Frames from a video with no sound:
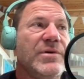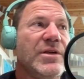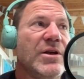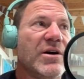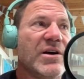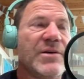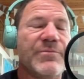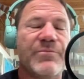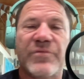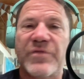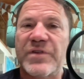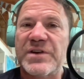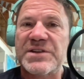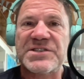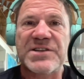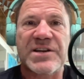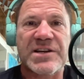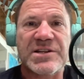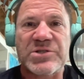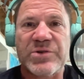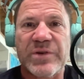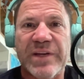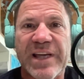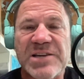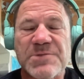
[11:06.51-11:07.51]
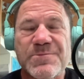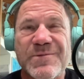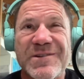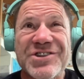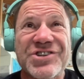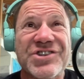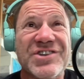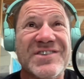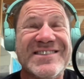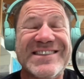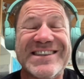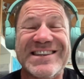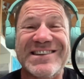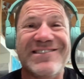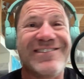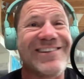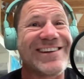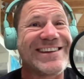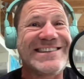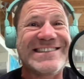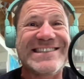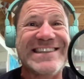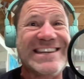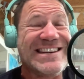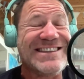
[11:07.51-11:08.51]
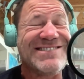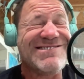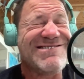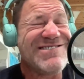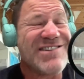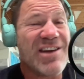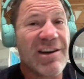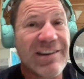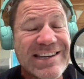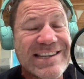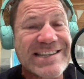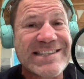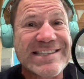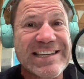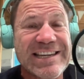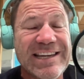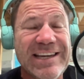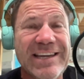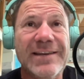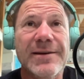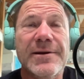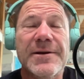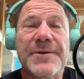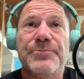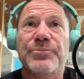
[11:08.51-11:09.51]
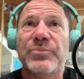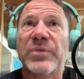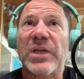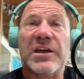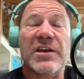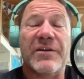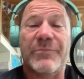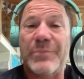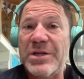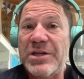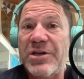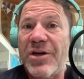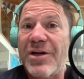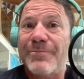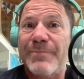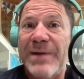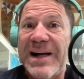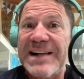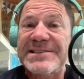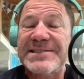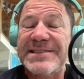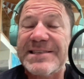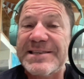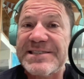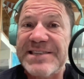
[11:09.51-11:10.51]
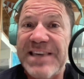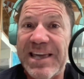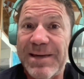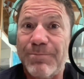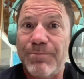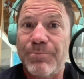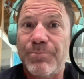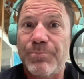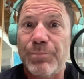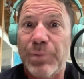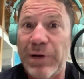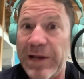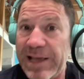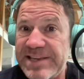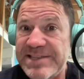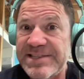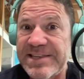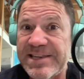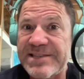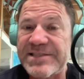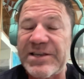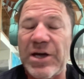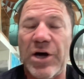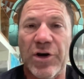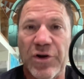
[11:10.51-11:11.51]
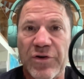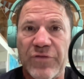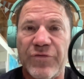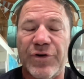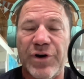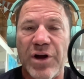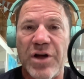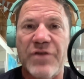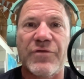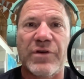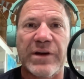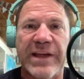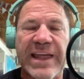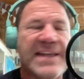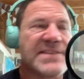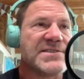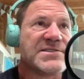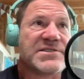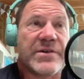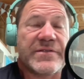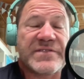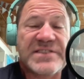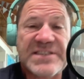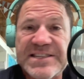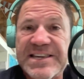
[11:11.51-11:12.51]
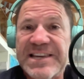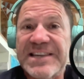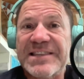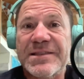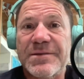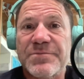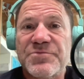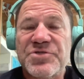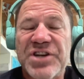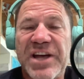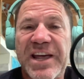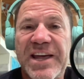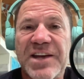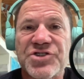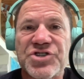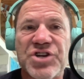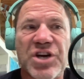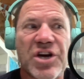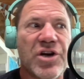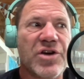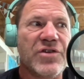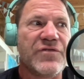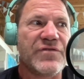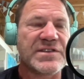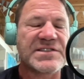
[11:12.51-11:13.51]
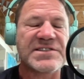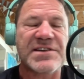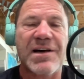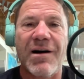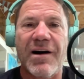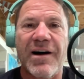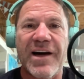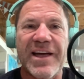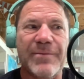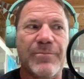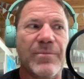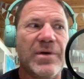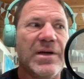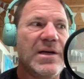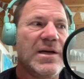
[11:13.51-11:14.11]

I first started doing expeditions in 1990, and I've been going back to the same places over and over again. So I've seen them change over time,